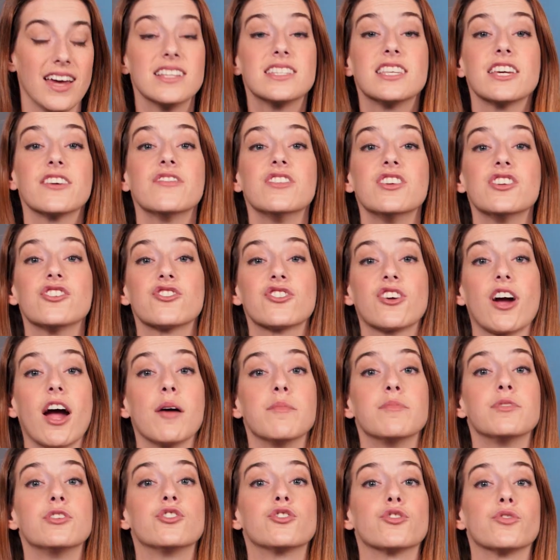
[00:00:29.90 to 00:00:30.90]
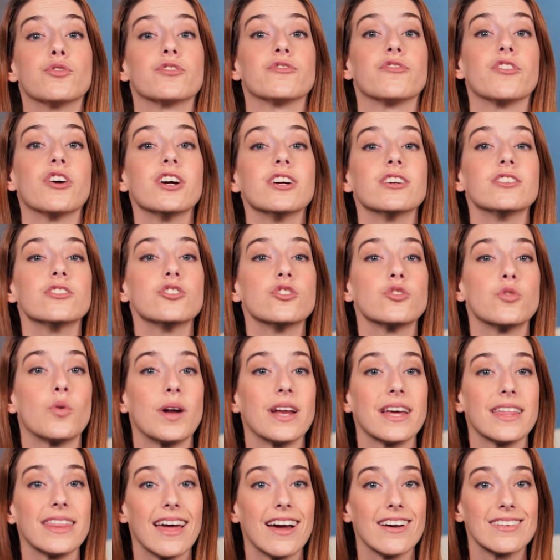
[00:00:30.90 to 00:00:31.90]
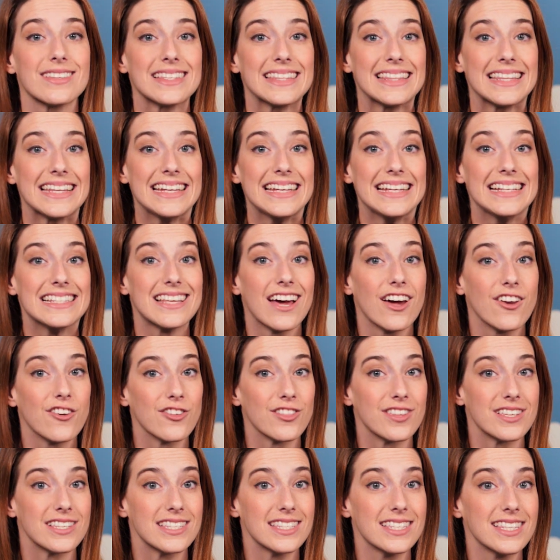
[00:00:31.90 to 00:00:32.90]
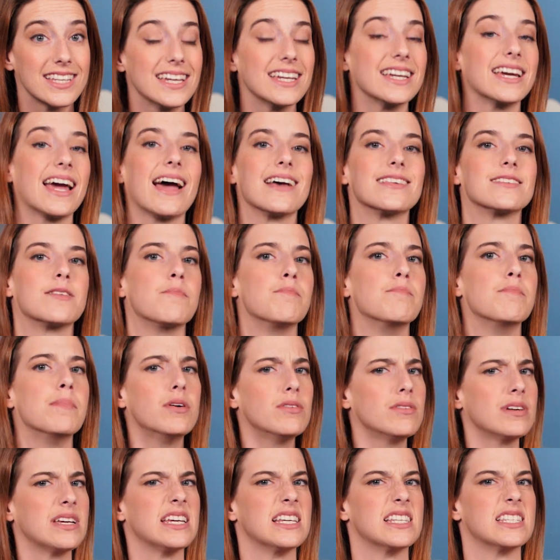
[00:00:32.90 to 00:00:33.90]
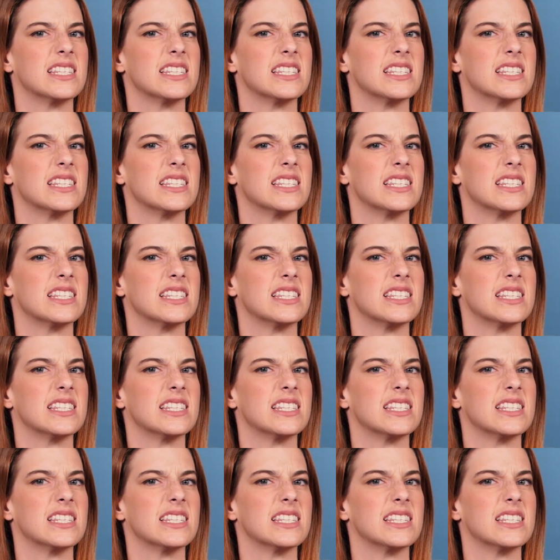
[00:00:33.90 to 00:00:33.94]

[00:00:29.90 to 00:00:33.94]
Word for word: It's even described in Jules Verne's twenty thousand Leagues Under the Sea as a milky